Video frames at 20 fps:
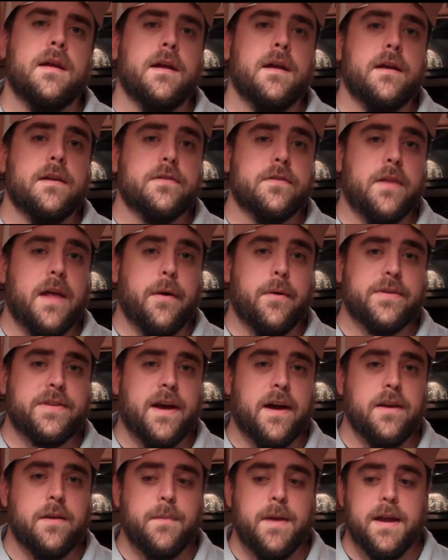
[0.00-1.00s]
So that was
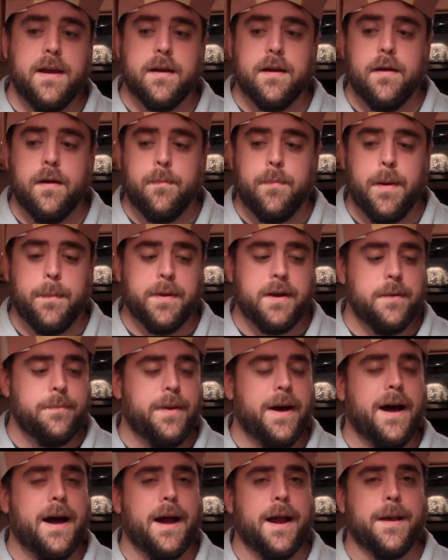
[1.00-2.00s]
how you make pumpkin
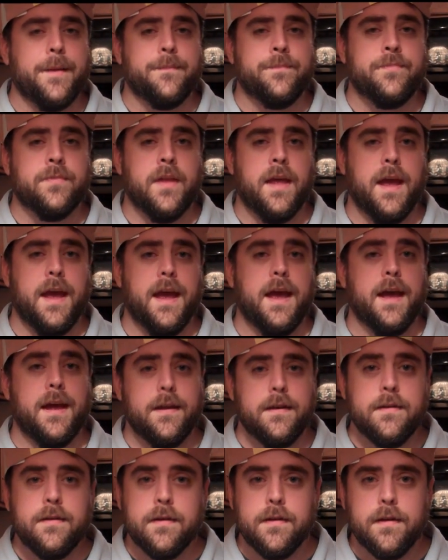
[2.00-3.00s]
pie.
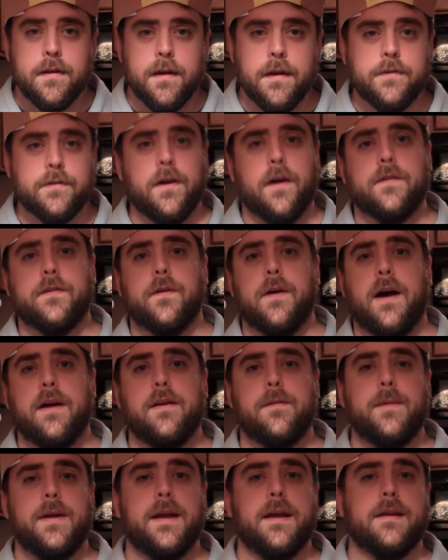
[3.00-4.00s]
And it's also how
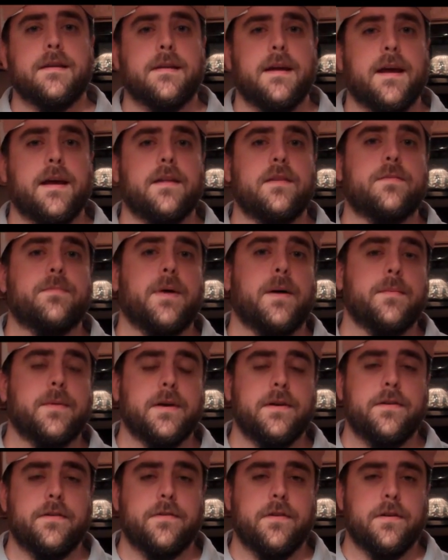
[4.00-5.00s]
you make Dan's
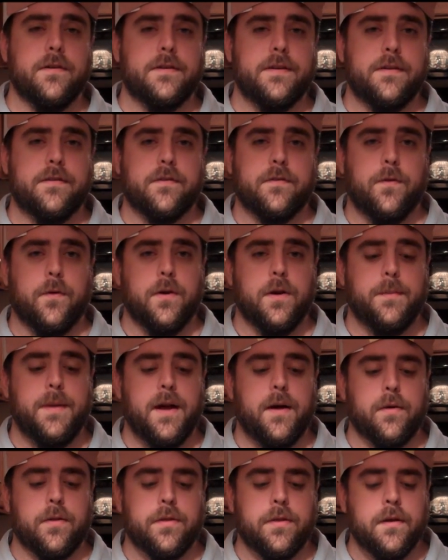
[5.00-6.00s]
pumpkin dessert disc for your
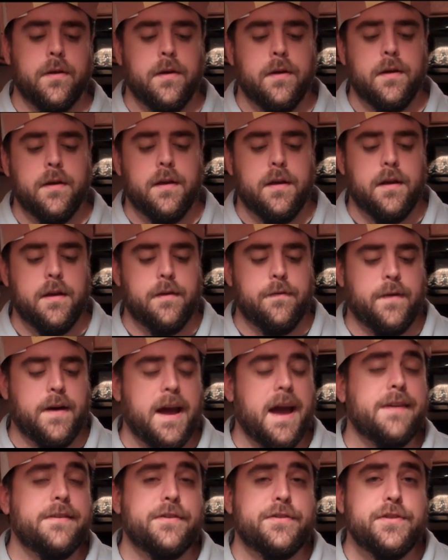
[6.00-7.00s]
mouth. If I
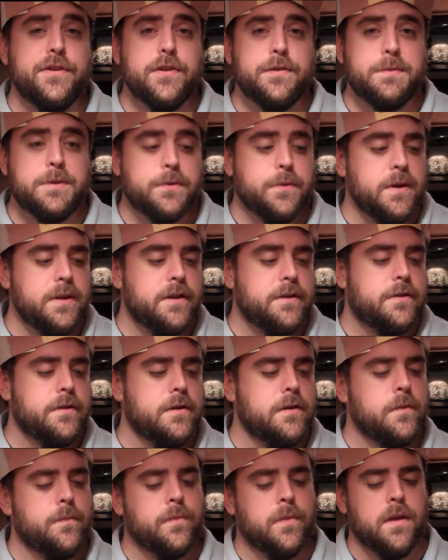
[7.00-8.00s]
had to choose between the
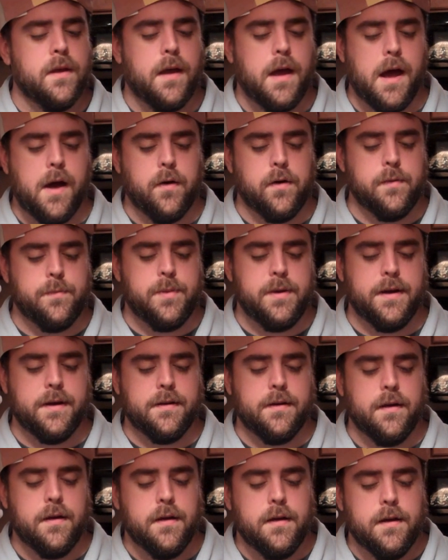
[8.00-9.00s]
two, I would
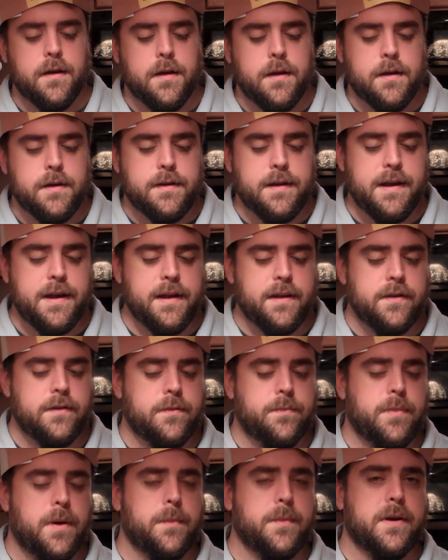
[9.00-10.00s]
pick
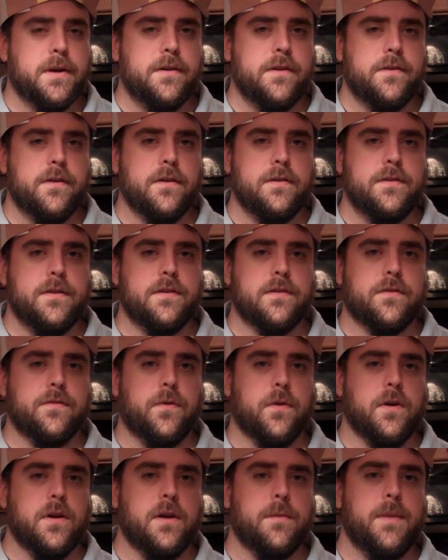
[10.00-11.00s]
Dan's pumpkin dessert disc
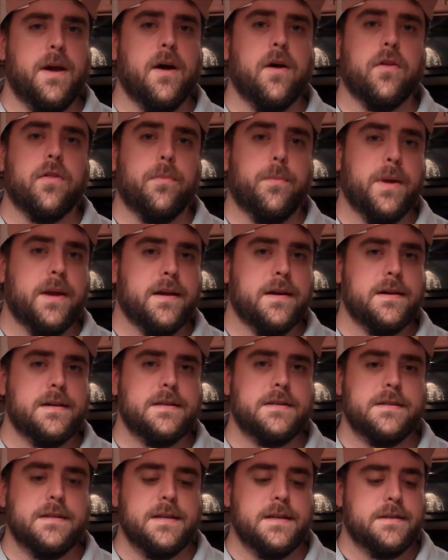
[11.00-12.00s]
for your mouth
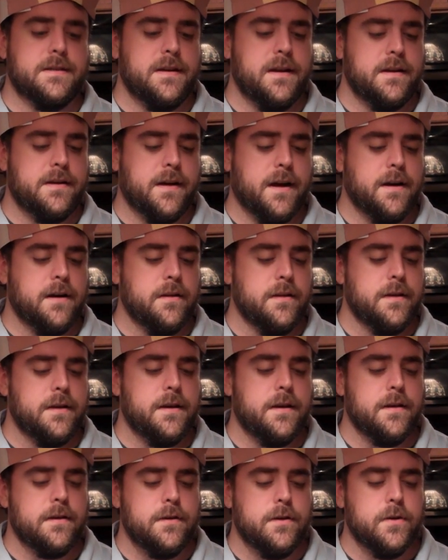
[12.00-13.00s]
because it's an
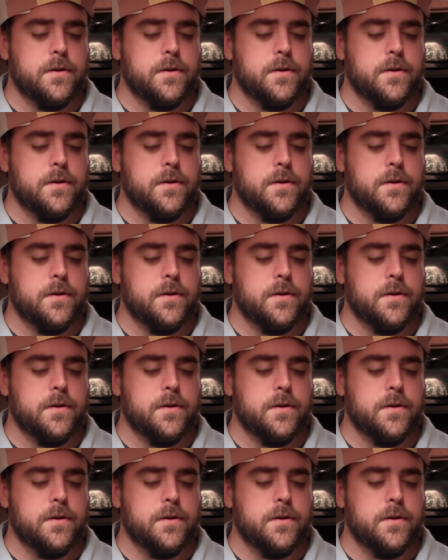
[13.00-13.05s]
entirely new